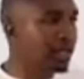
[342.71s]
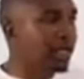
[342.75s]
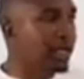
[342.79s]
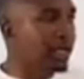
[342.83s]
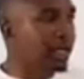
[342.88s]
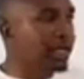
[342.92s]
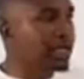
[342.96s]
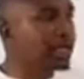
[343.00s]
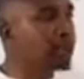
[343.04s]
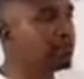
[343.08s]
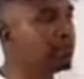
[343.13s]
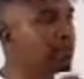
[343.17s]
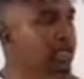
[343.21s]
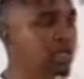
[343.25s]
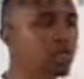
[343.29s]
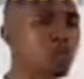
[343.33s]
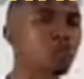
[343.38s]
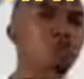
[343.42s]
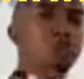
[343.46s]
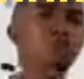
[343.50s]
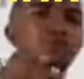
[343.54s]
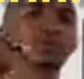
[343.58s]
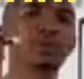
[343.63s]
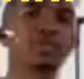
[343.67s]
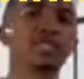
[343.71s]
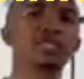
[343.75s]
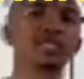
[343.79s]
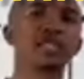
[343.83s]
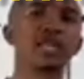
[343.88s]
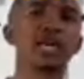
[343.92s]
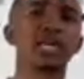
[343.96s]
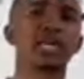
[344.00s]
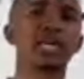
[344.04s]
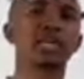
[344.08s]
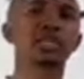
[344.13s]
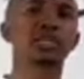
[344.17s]
It means to fix
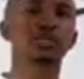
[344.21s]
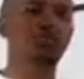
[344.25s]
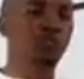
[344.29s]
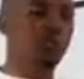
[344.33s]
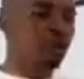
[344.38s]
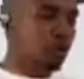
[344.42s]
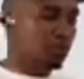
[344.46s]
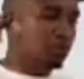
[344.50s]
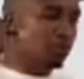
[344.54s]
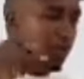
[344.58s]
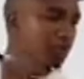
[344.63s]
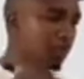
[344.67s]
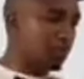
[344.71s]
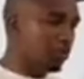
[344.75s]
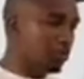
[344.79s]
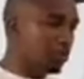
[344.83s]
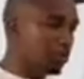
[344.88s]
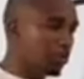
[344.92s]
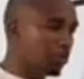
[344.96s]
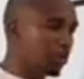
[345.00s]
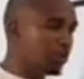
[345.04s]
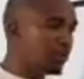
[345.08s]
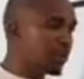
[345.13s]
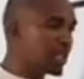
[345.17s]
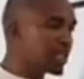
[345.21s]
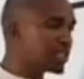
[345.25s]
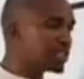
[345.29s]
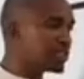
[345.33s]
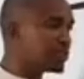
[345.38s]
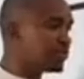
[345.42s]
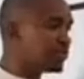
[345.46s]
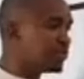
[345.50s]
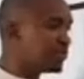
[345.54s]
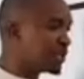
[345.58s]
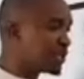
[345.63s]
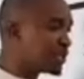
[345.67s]
Kenya's problem, we must
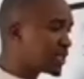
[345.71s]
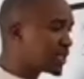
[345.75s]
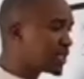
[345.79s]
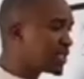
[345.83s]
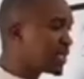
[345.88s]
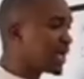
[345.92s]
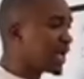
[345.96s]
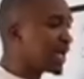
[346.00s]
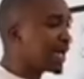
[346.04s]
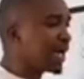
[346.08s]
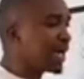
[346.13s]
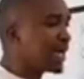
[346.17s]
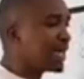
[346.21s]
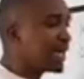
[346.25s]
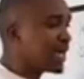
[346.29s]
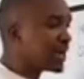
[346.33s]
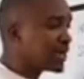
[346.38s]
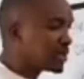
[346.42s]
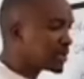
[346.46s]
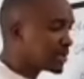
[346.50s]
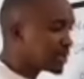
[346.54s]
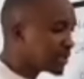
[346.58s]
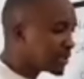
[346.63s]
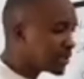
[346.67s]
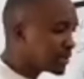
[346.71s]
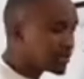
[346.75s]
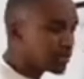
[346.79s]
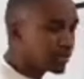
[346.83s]
fix the Kenyans.